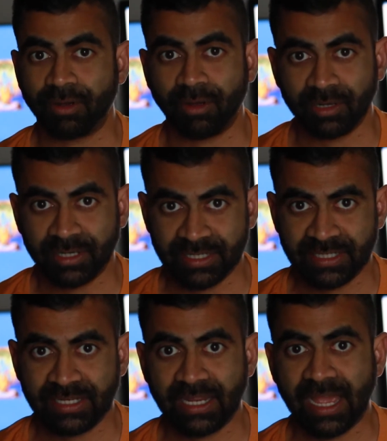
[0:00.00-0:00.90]

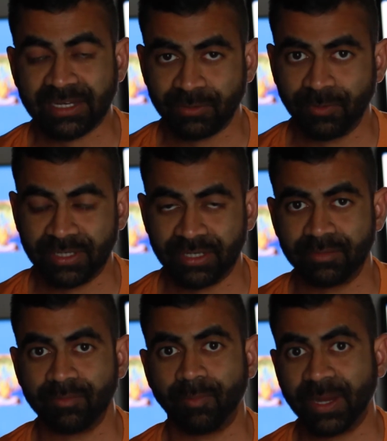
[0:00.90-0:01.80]
already activated
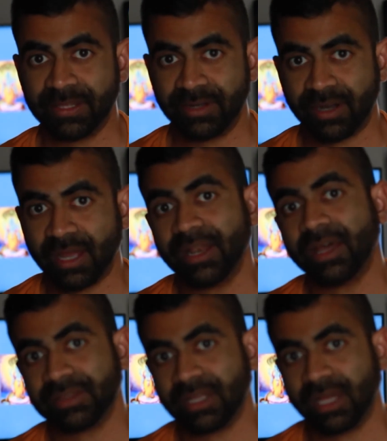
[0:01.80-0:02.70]
by their
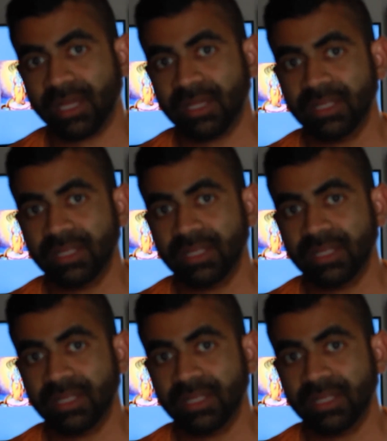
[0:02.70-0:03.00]
Anhata,